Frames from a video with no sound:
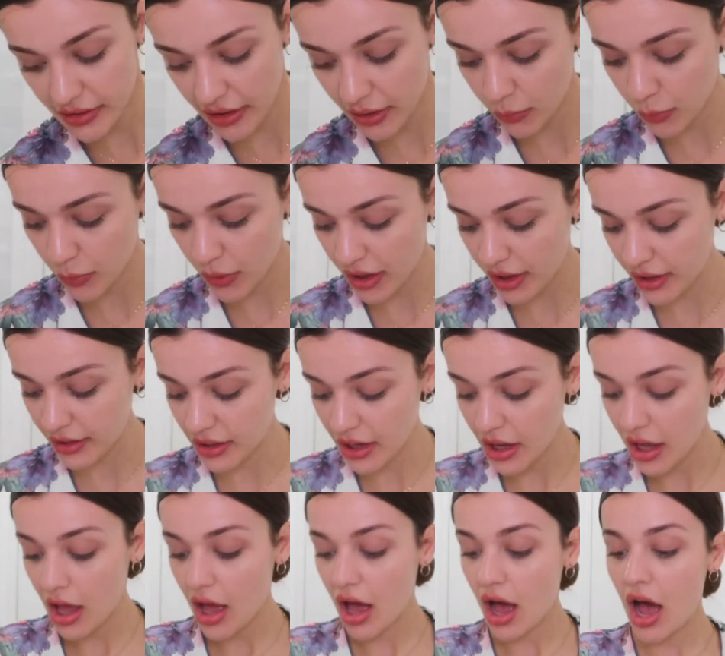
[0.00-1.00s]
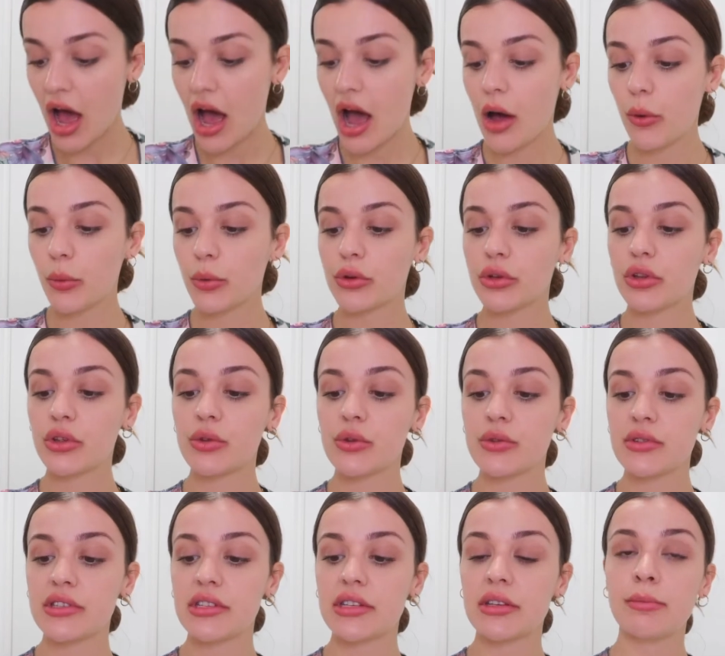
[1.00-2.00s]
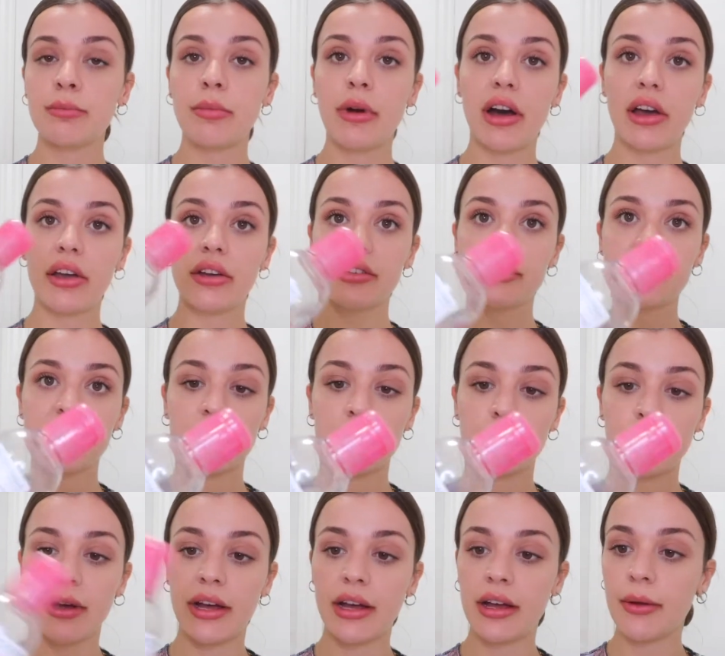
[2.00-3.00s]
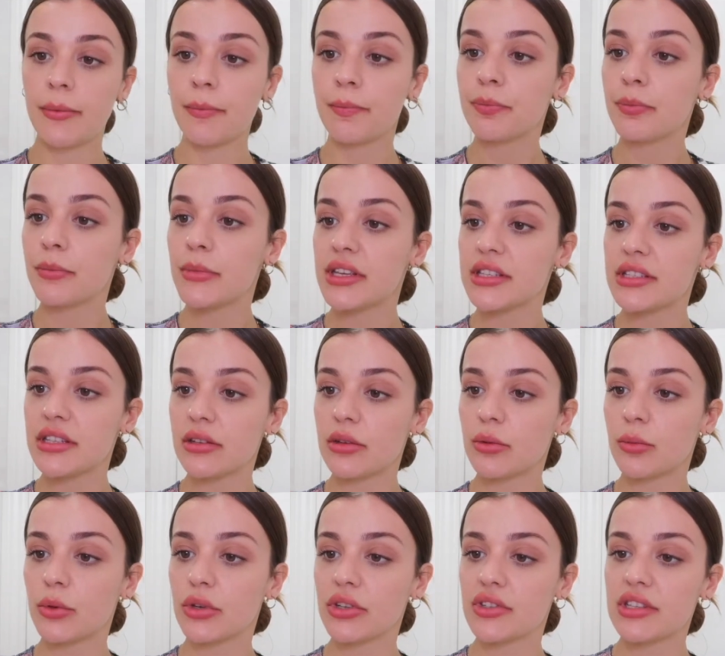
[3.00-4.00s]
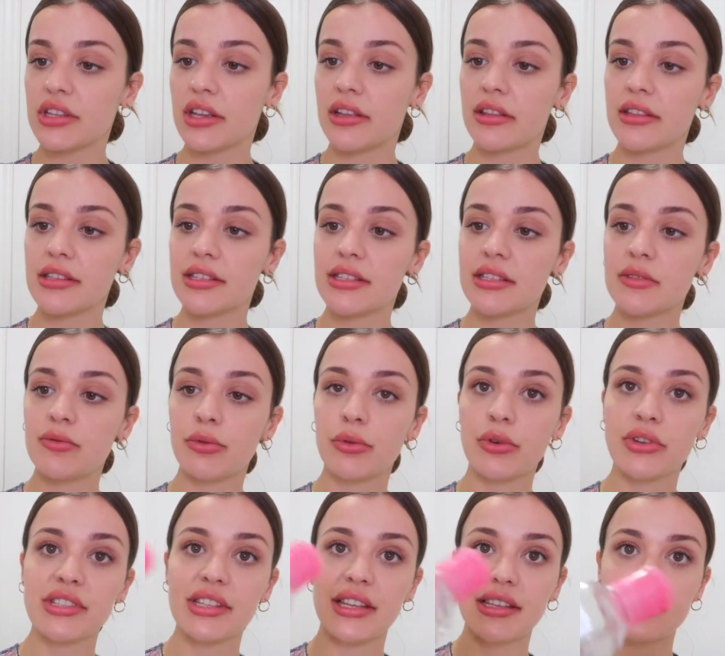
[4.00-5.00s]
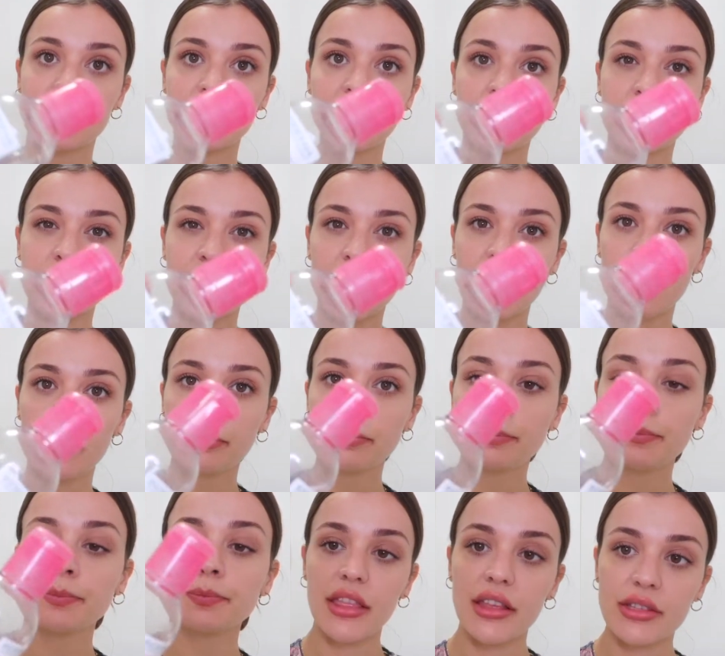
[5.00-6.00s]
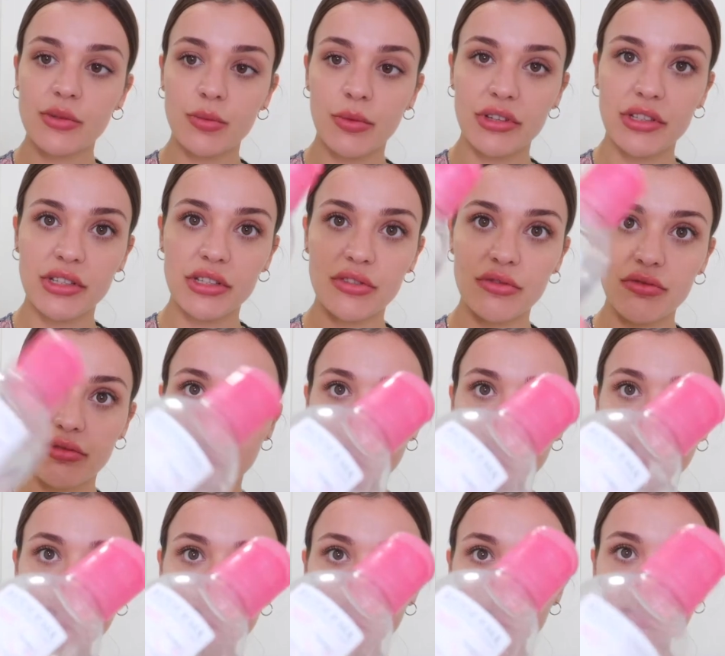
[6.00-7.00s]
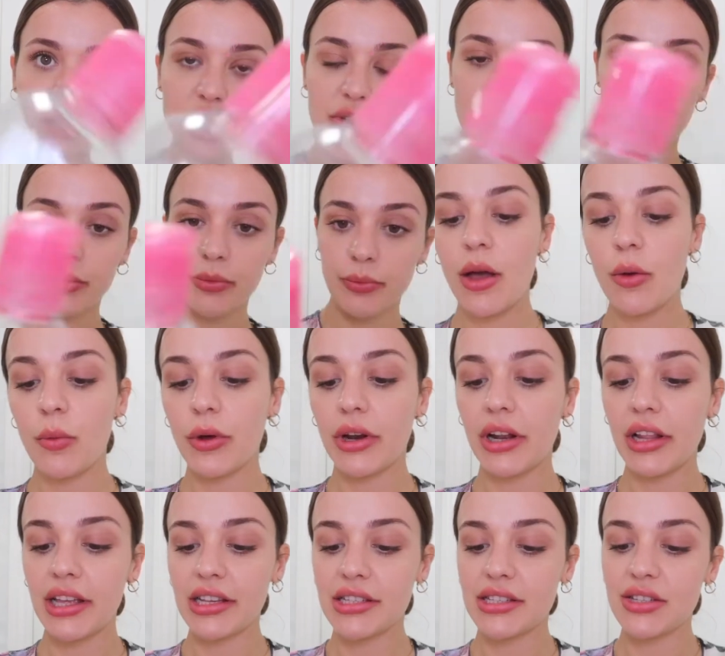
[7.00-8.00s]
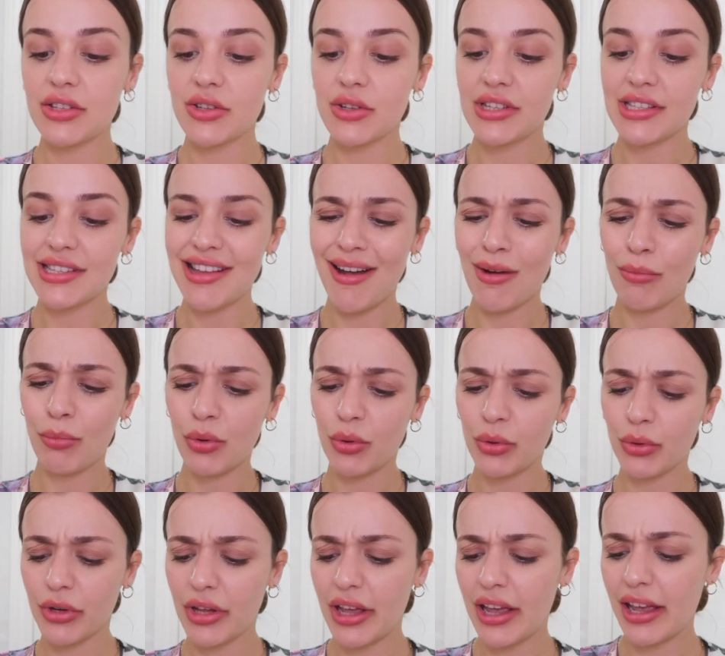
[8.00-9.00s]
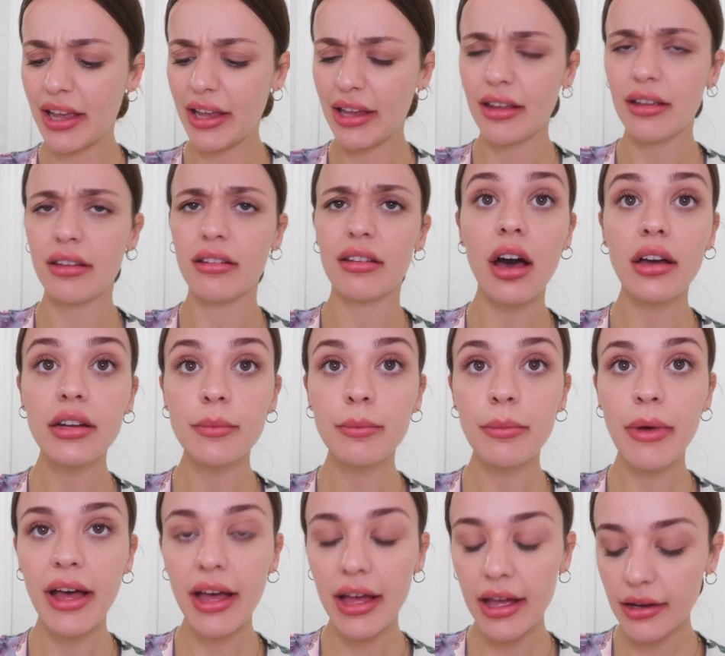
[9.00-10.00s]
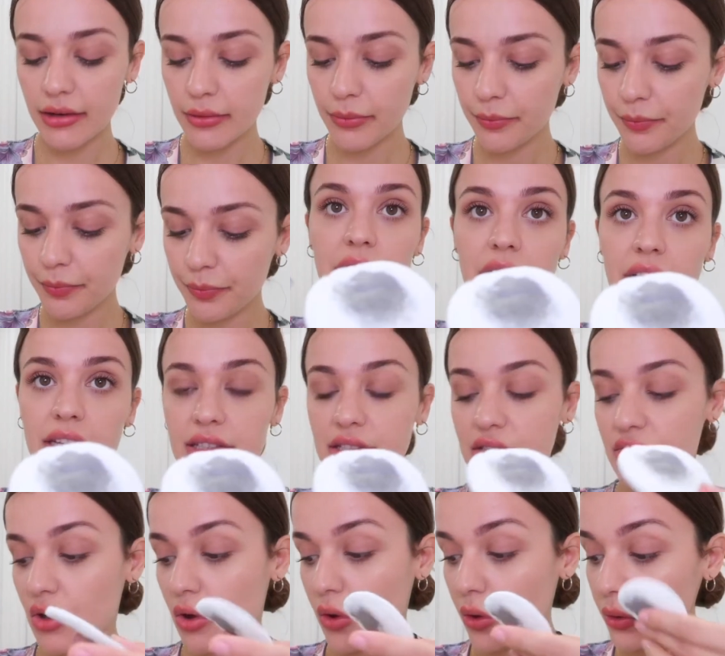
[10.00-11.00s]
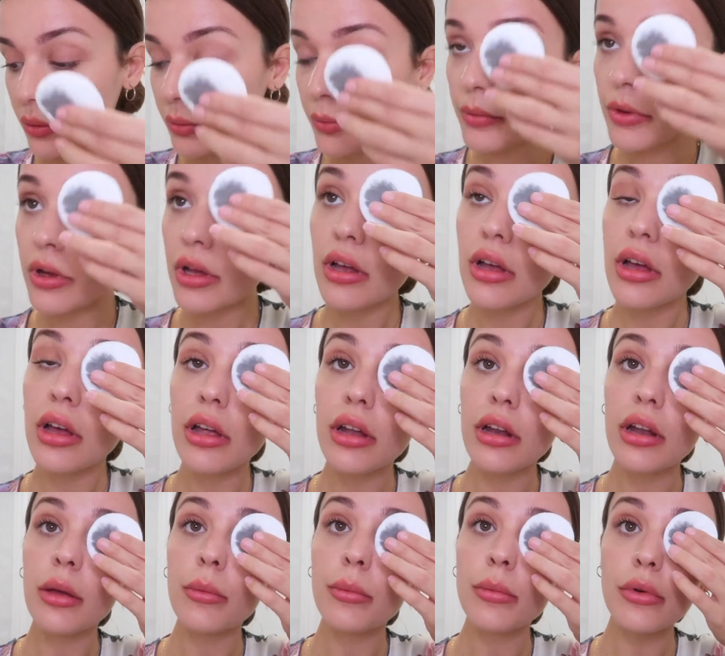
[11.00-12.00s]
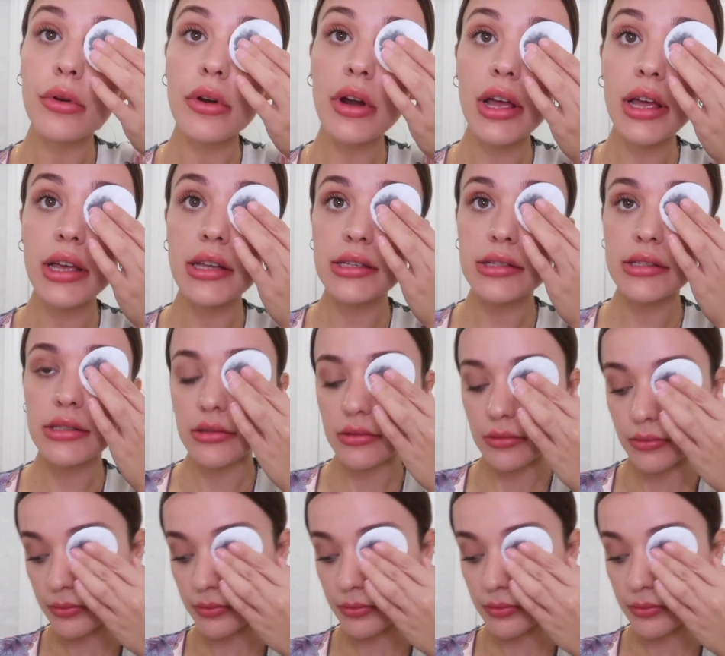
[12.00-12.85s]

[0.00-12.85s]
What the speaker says: that one, I would use the Bioderma micellar water. This is for sensitive skin. This one is really good too. What I like to do is I'll put a honey pad like so, and I press.